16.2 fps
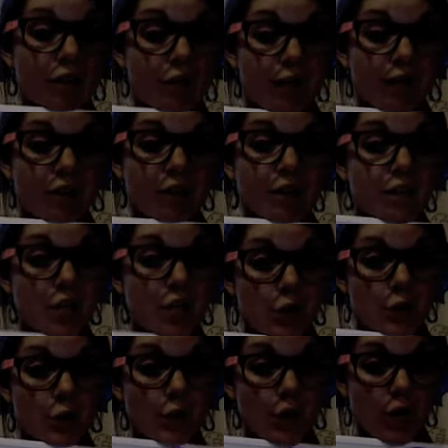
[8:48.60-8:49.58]
greater than
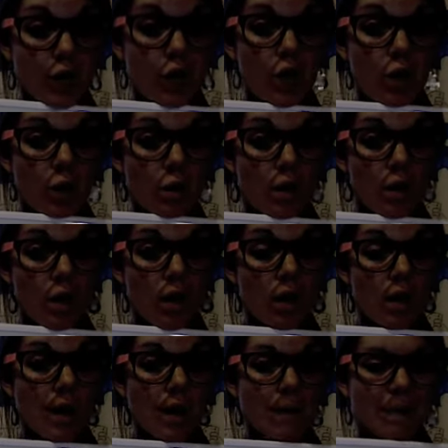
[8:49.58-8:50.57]
2, you know?
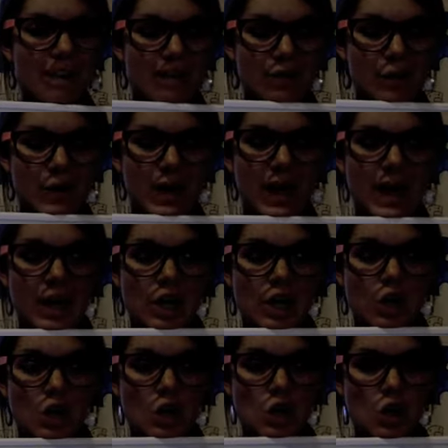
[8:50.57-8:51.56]
But if you had
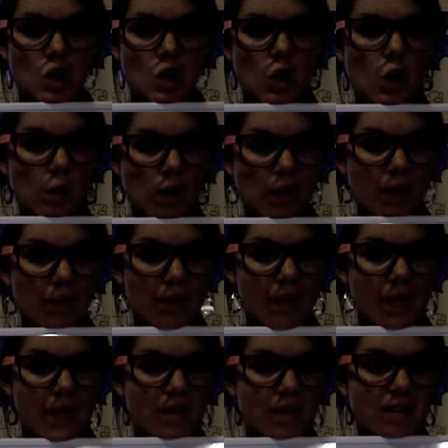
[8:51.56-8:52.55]
no
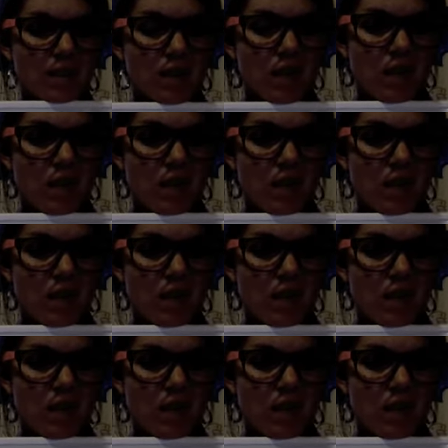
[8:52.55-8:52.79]
cupcakes,